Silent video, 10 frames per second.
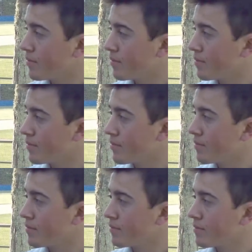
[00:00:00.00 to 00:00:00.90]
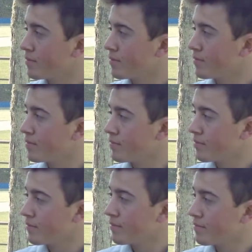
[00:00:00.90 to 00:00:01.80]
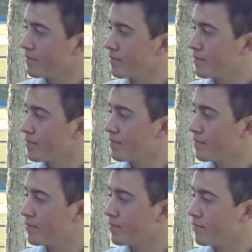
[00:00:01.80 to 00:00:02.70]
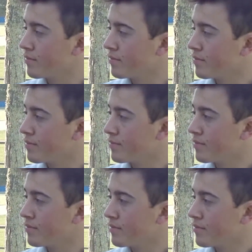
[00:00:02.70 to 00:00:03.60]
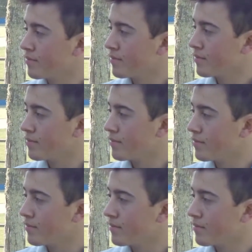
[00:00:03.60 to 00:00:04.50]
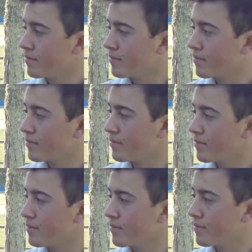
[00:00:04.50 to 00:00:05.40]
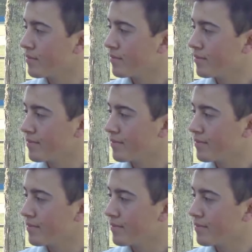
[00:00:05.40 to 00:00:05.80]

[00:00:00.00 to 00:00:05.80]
This person isn't speaking.